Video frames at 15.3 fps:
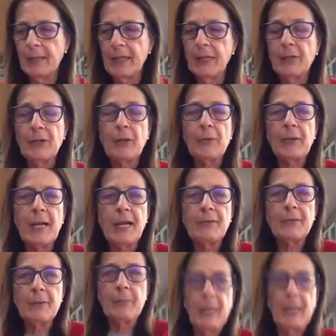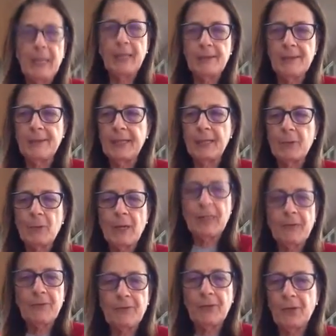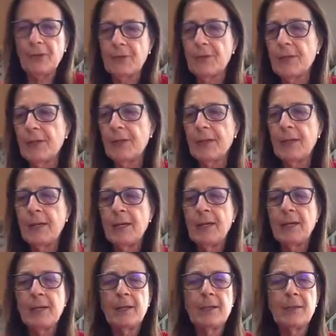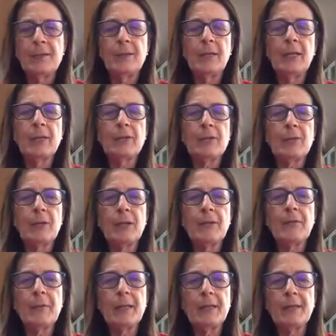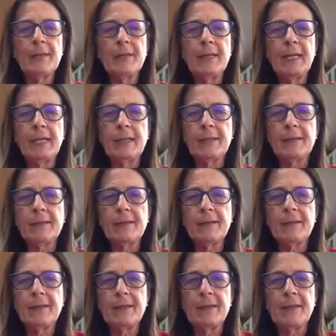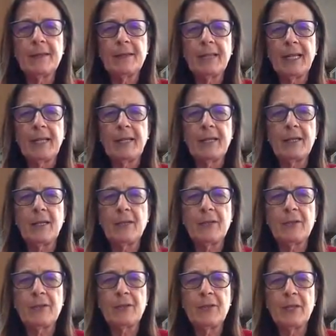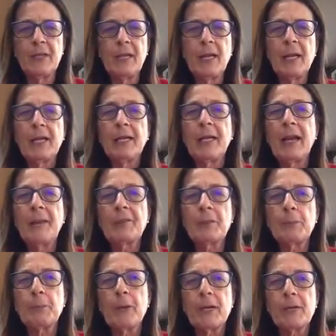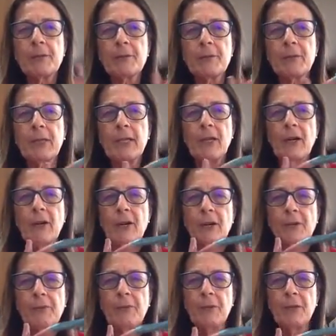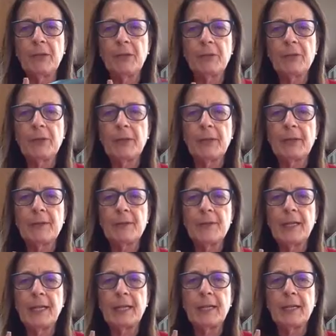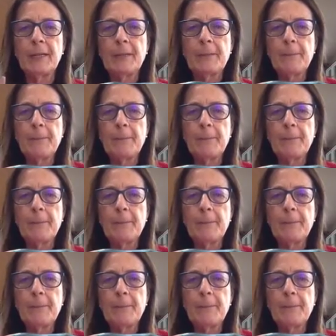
And you don't have to paint the stick white first. So here's one of my sticks that I colored. And you have to press really hard when you're doing the stick.